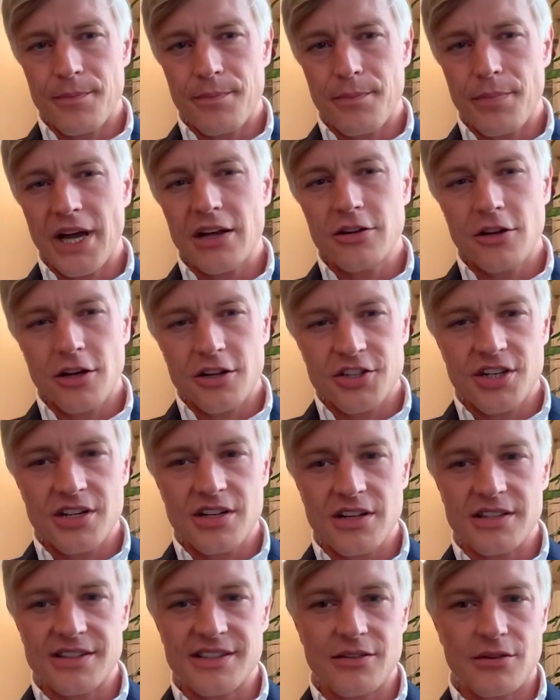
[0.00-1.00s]

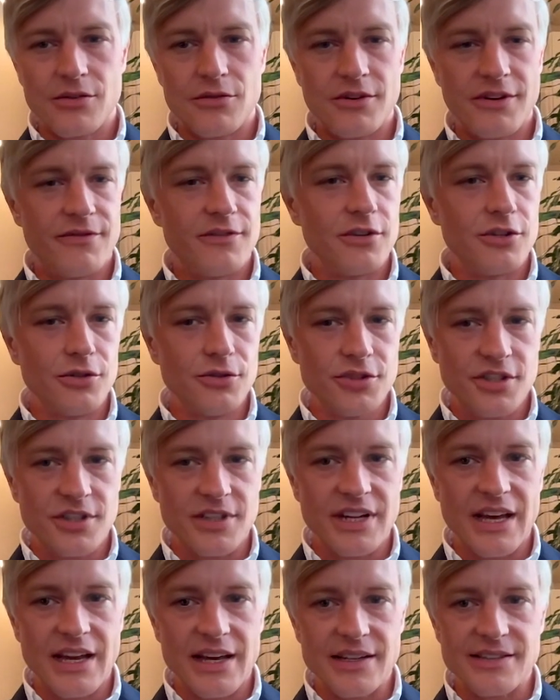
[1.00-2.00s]
Biologicals
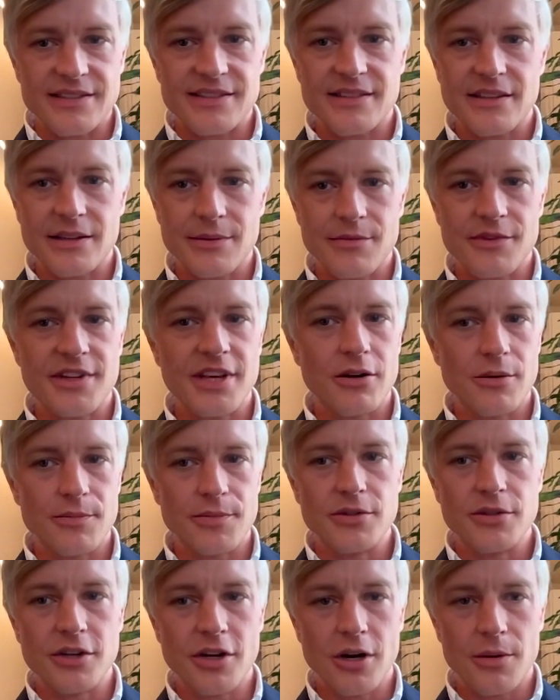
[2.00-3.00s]
revolutionized
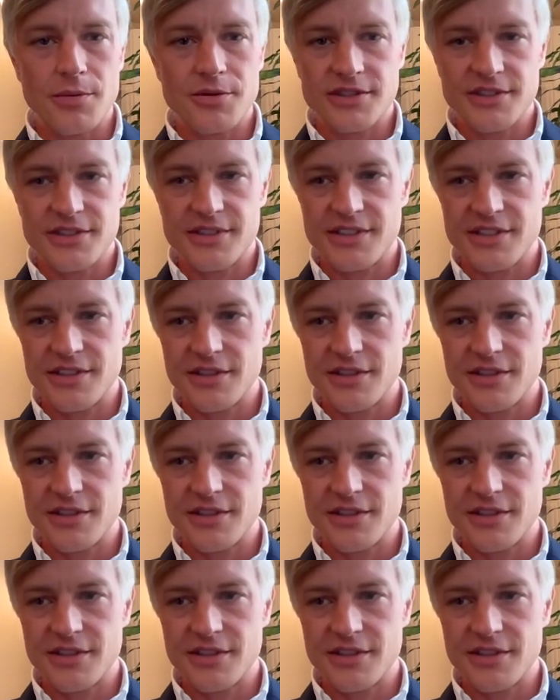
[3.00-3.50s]
therapeutic options.